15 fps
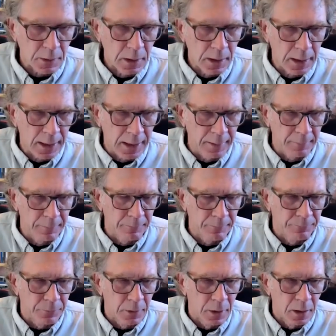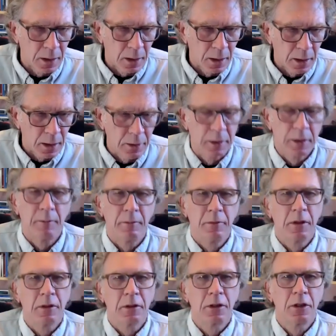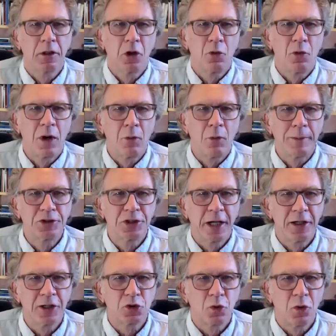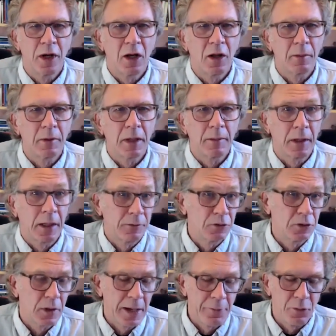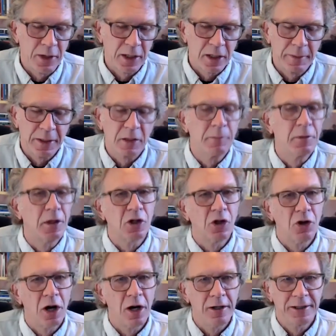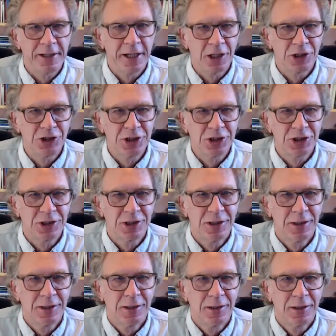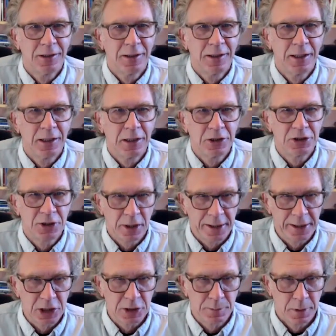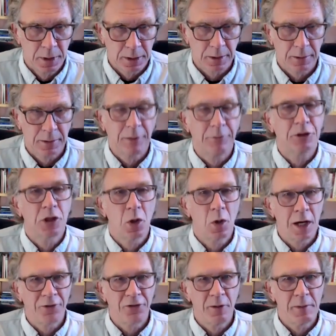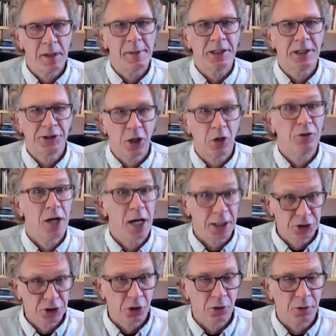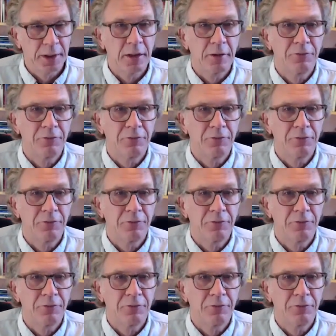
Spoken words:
you can go to our website as well. I would recommend the book called Heart Intelligence. It's the latest book that was co-authored by myself, Doc Childry, the